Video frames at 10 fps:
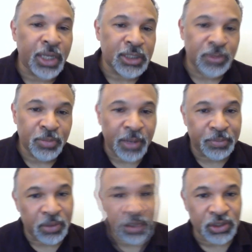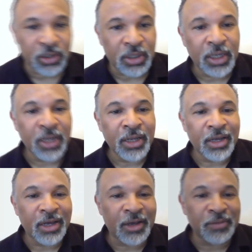It's been my pleasure.
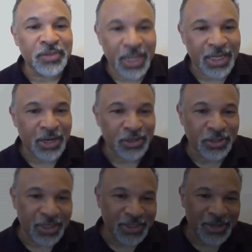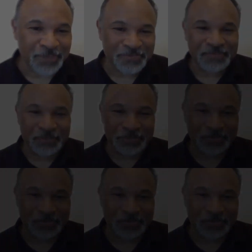Take care till next time.